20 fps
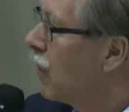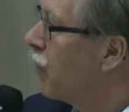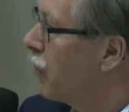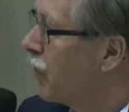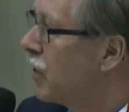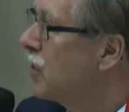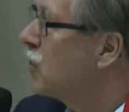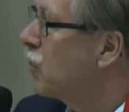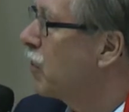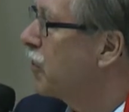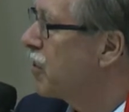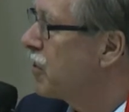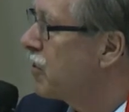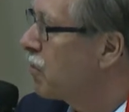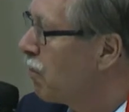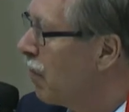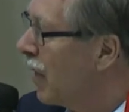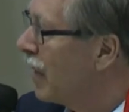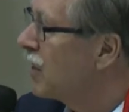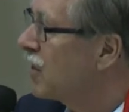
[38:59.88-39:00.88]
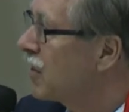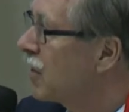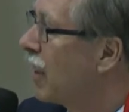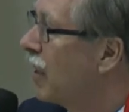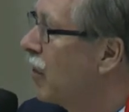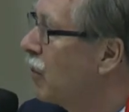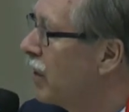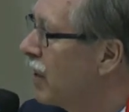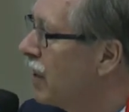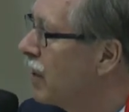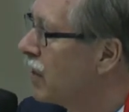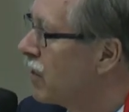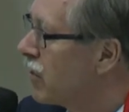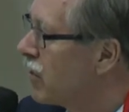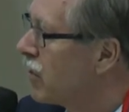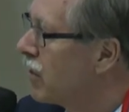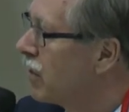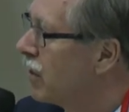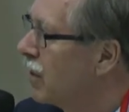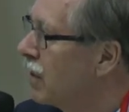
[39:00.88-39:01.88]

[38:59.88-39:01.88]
for instance, what the Planck scale is.